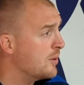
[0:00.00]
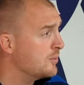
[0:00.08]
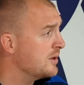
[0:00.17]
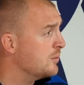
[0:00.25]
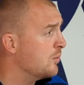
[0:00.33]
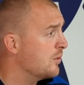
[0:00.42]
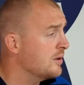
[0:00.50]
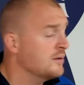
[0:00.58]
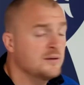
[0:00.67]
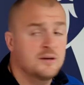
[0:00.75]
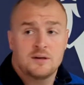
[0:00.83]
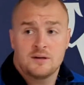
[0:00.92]
and we didn't want
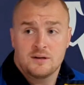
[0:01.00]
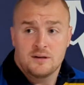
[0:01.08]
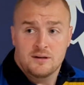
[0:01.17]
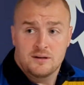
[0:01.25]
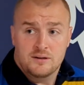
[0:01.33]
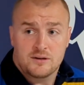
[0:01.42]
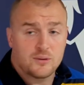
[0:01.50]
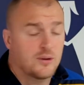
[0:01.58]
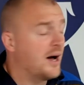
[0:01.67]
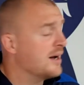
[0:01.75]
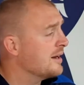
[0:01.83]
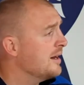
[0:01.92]
to do
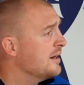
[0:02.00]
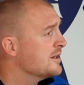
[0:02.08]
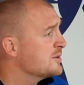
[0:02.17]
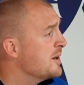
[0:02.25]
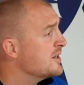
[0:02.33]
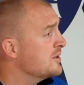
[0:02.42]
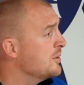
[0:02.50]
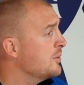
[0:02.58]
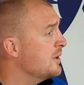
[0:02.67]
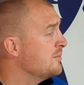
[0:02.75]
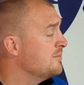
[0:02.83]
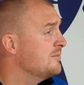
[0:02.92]
that again, especially
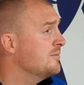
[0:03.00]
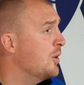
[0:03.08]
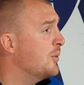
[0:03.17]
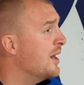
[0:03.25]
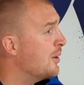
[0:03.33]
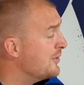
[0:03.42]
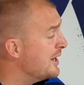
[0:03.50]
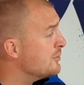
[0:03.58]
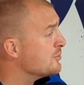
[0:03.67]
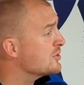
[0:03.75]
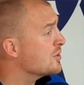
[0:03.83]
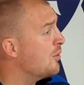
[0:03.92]
with knowing how
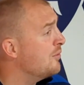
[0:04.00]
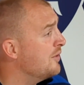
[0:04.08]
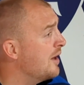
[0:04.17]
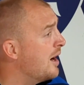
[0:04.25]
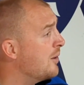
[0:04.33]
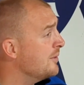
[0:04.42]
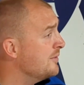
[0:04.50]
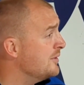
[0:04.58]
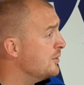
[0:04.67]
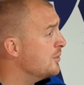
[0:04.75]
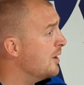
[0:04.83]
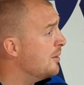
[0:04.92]
dangerous Salford are if you
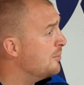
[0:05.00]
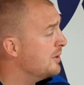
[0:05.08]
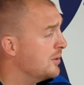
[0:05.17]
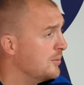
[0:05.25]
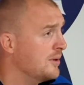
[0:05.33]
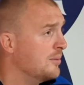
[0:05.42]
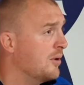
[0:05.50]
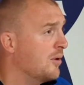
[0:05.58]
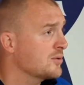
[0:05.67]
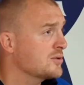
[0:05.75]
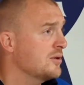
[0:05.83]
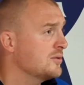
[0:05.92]
do let them play with the
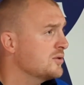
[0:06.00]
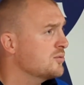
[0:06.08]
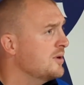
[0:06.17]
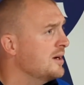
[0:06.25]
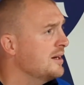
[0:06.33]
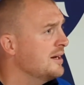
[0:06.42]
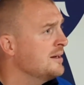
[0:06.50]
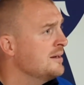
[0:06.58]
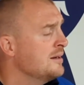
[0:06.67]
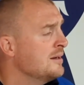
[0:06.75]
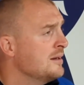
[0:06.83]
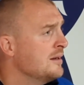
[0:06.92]
ball. So just really,
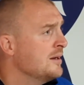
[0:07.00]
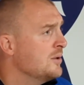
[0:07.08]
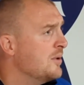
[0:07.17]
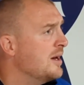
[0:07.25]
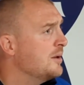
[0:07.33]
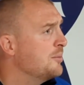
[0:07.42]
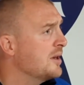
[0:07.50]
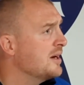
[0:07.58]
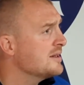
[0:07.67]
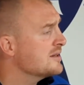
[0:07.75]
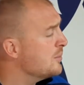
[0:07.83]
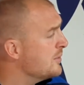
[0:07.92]
really
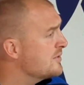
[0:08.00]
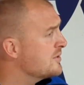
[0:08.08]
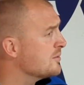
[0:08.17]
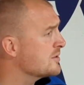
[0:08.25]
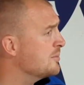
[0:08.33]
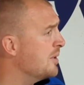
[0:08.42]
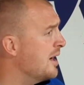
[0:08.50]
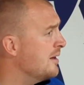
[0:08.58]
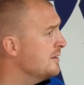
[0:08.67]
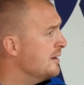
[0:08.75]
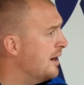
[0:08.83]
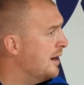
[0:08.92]
pleased that we stuck to
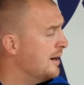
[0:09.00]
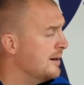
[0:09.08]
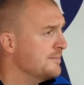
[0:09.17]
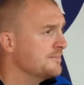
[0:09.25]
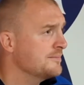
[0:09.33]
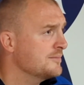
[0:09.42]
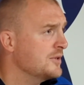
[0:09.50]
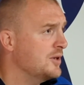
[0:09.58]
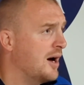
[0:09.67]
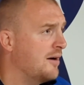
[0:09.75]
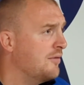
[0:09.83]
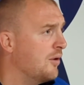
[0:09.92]
plan. Um, you
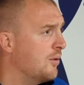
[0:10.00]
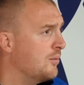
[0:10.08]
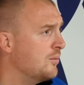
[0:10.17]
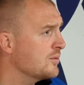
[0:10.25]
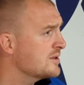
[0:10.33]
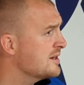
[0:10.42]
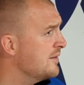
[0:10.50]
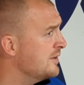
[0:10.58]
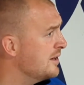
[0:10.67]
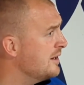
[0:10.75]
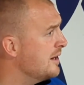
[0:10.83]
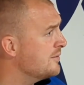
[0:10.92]
know, I thought 117,